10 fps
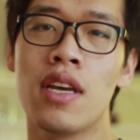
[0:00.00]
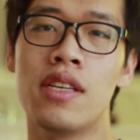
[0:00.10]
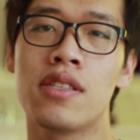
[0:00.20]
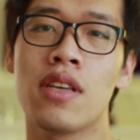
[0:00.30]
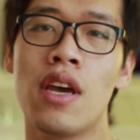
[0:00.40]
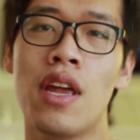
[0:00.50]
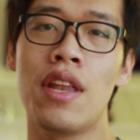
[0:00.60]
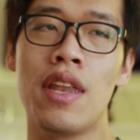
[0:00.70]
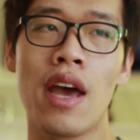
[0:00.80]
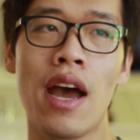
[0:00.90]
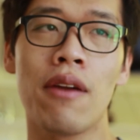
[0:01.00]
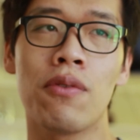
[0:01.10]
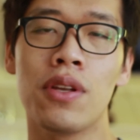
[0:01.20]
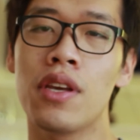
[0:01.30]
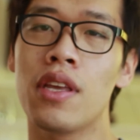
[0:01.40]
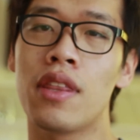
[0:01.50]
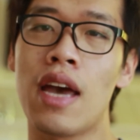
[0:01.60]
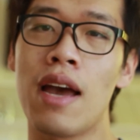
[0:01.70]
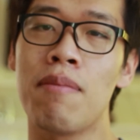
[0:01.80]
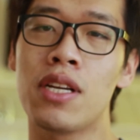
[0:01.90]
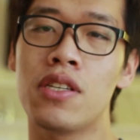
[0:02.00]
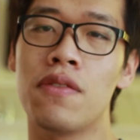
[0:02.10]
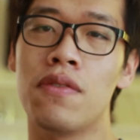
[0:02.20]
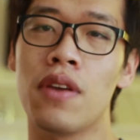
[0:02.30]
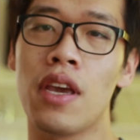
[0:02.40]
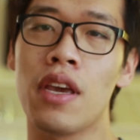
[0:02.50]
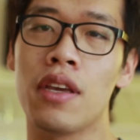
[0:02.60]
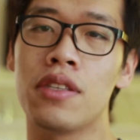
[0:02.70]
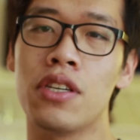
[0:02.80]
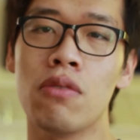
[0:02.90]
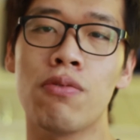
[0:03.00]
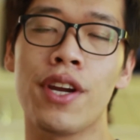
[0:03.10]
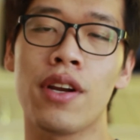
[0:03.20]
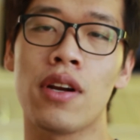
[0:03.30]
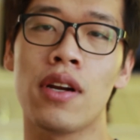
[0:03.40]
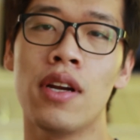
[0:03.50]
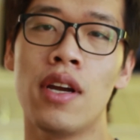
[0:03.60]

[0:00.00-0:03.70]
is not really that much of a deal breaker.